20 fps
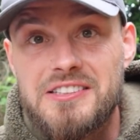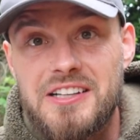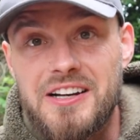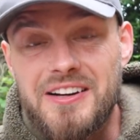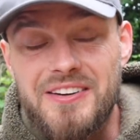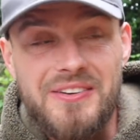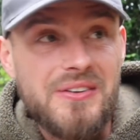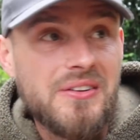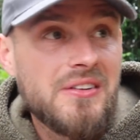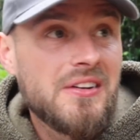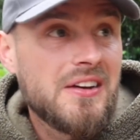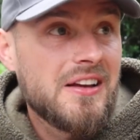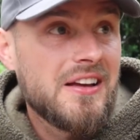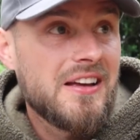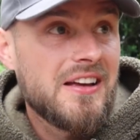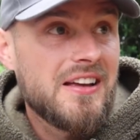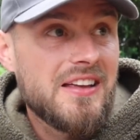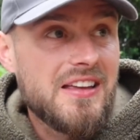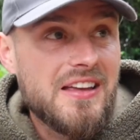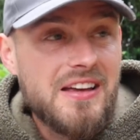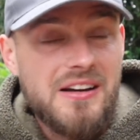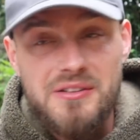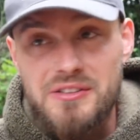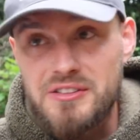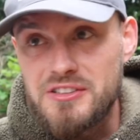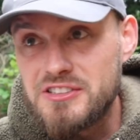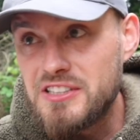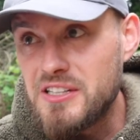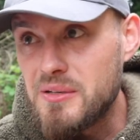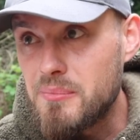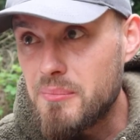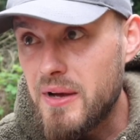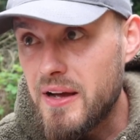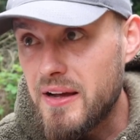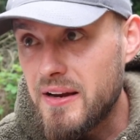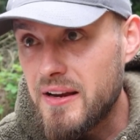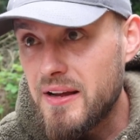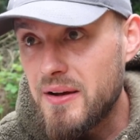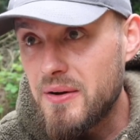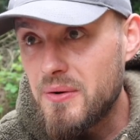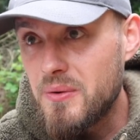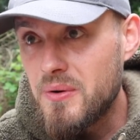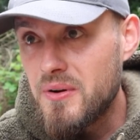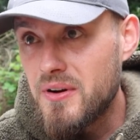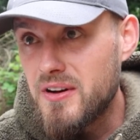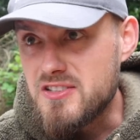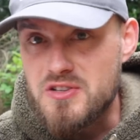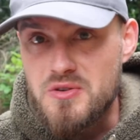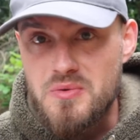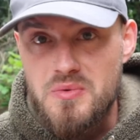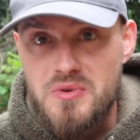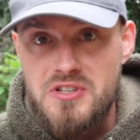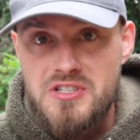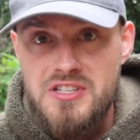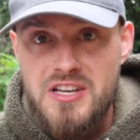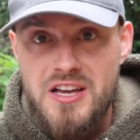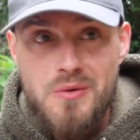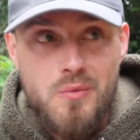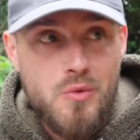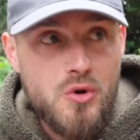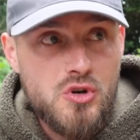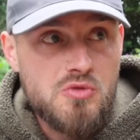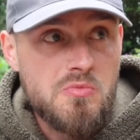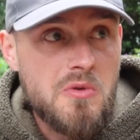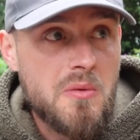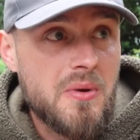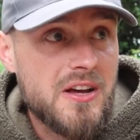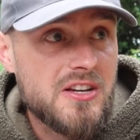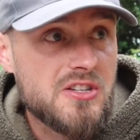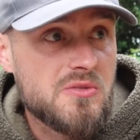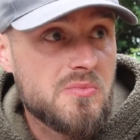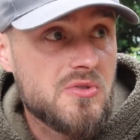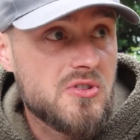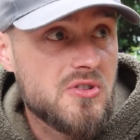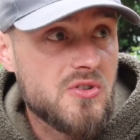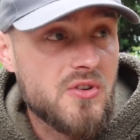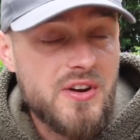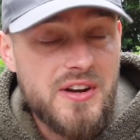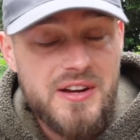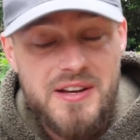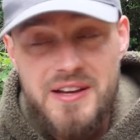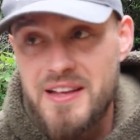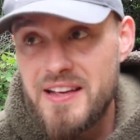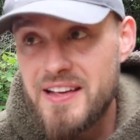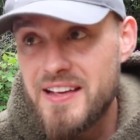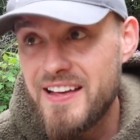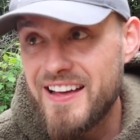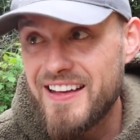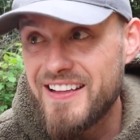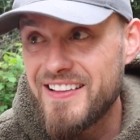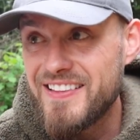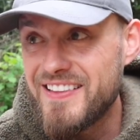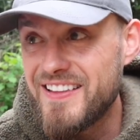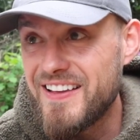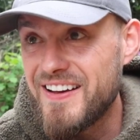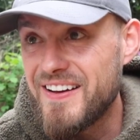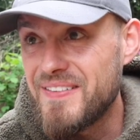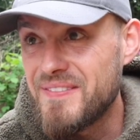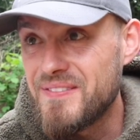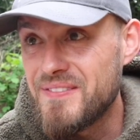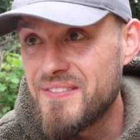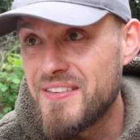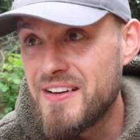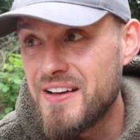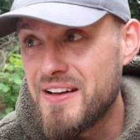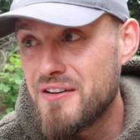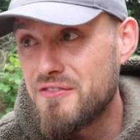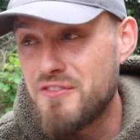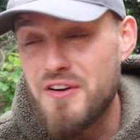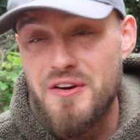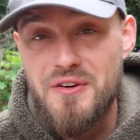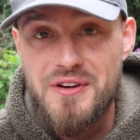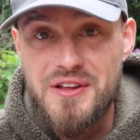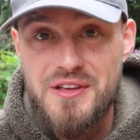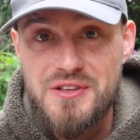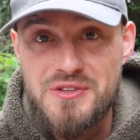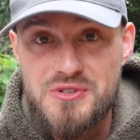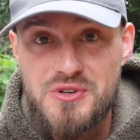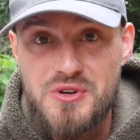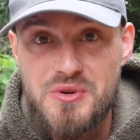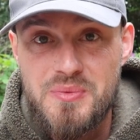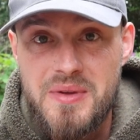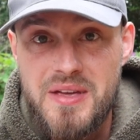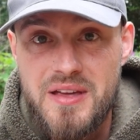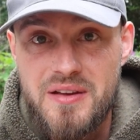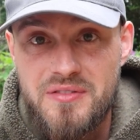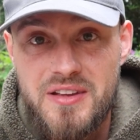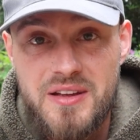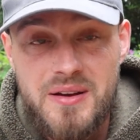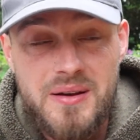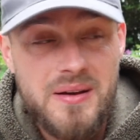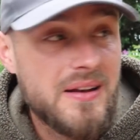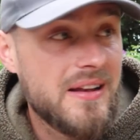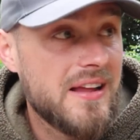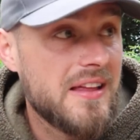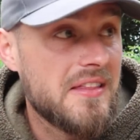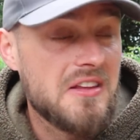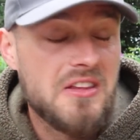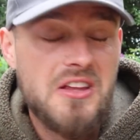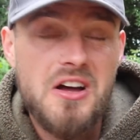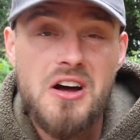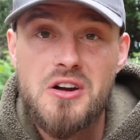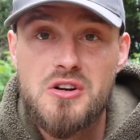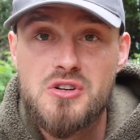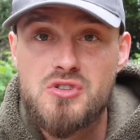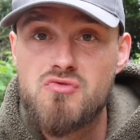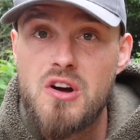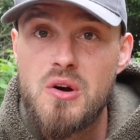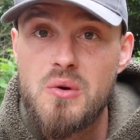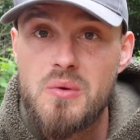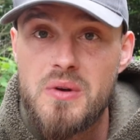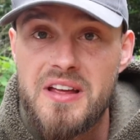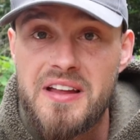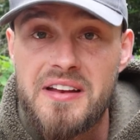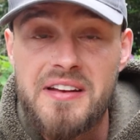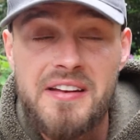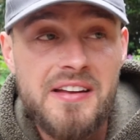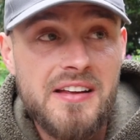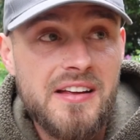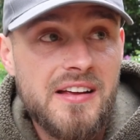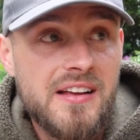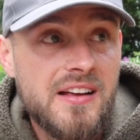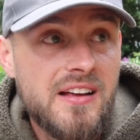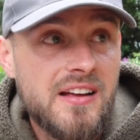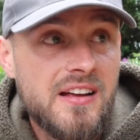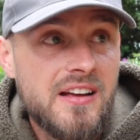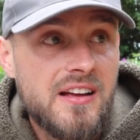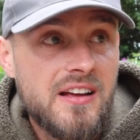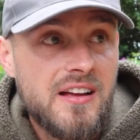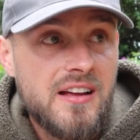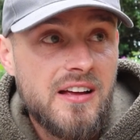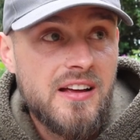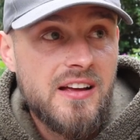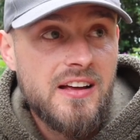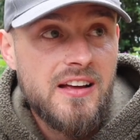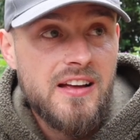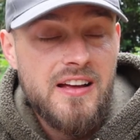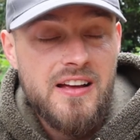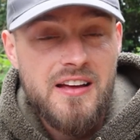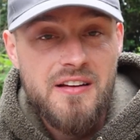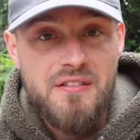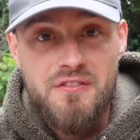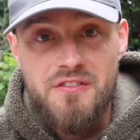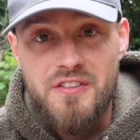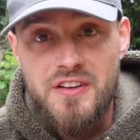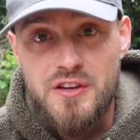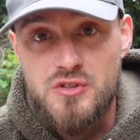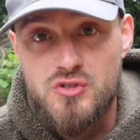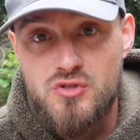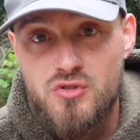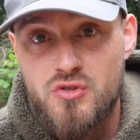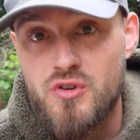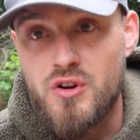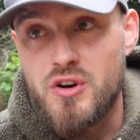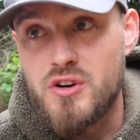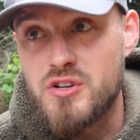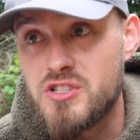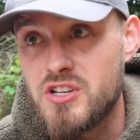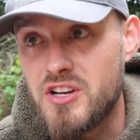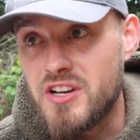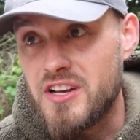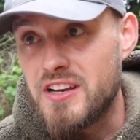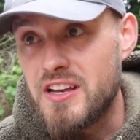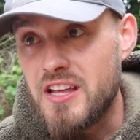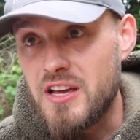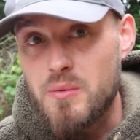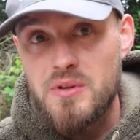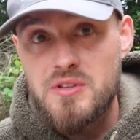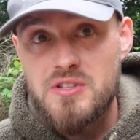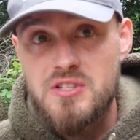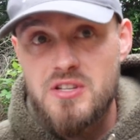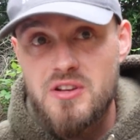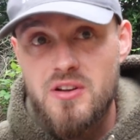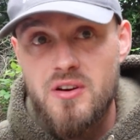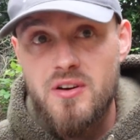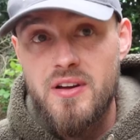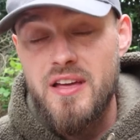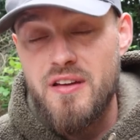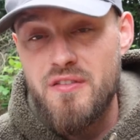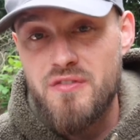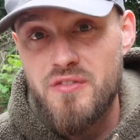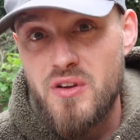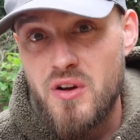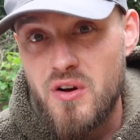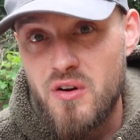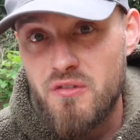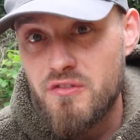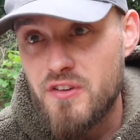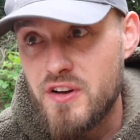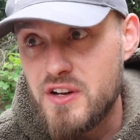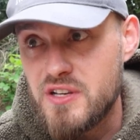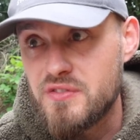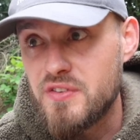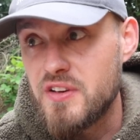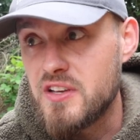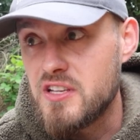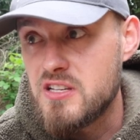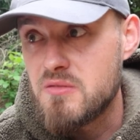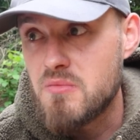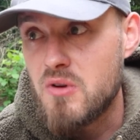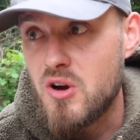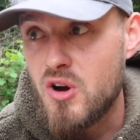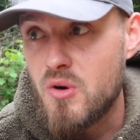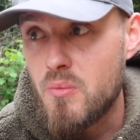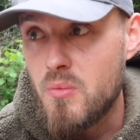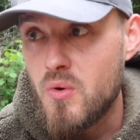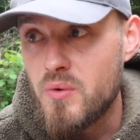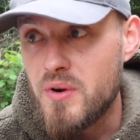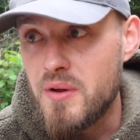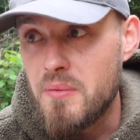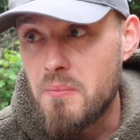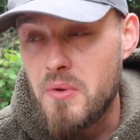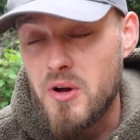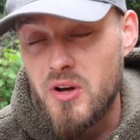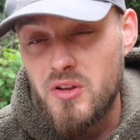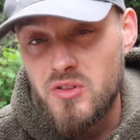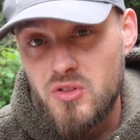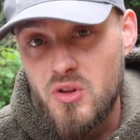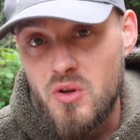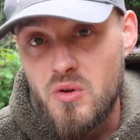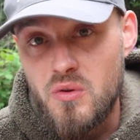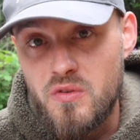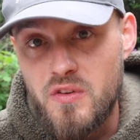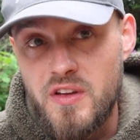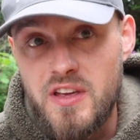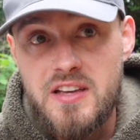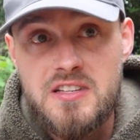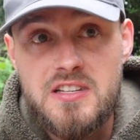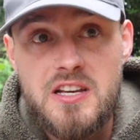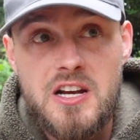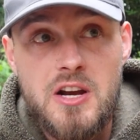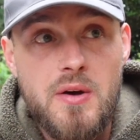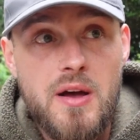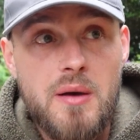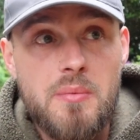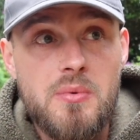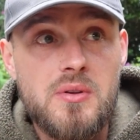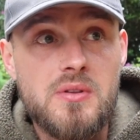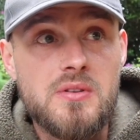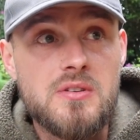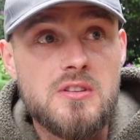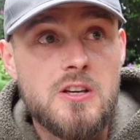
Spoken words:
So yeah, I'm going to sit back now, as I always say, watch my plasma screen, and thoroughly enjoy my evening, let the darkness roll in, and fingers crossed I can nick one tonight, if not first thing tomorrow morning, but I do think it's going to happen.